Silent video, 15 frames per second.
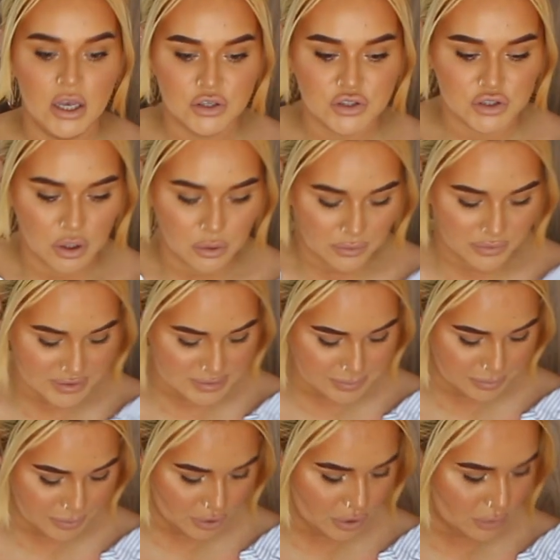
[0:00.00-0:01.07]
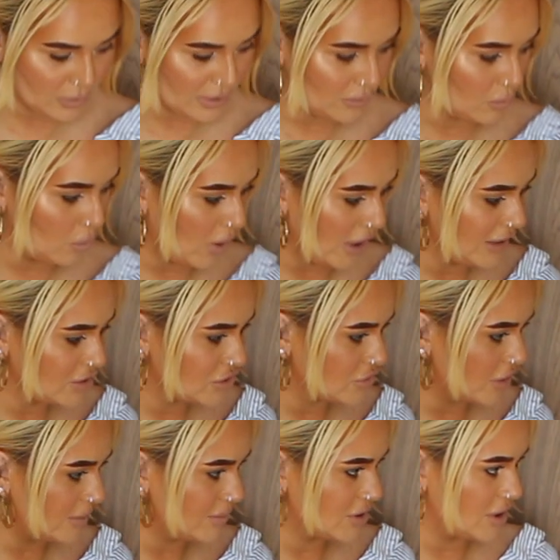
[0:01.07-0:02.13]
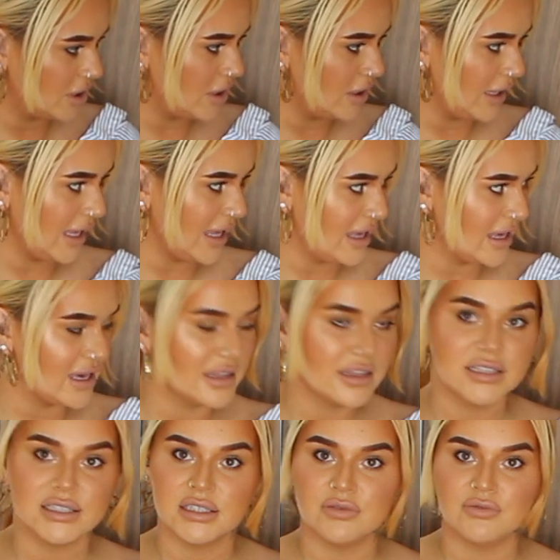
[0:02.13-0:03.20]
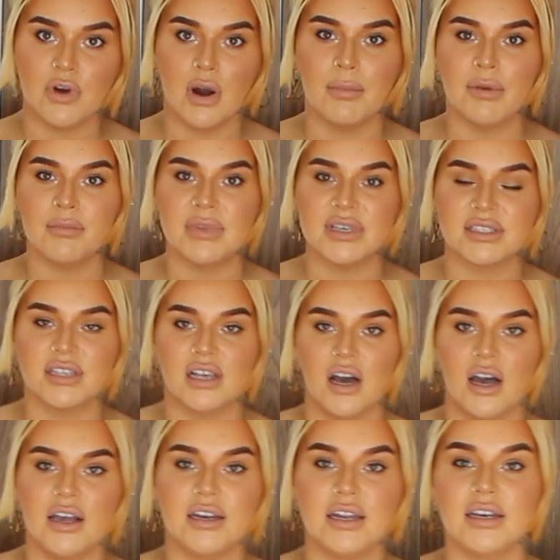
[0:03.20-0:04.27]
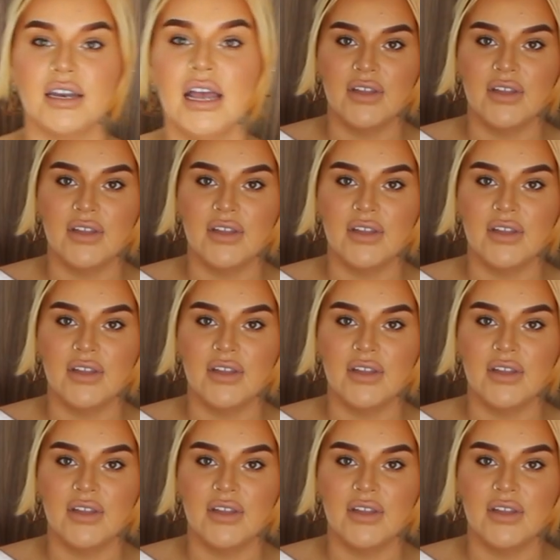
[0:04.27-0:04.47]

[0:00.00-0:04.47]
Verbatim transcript: So this blue and white striped shirt here, this is from Missguided.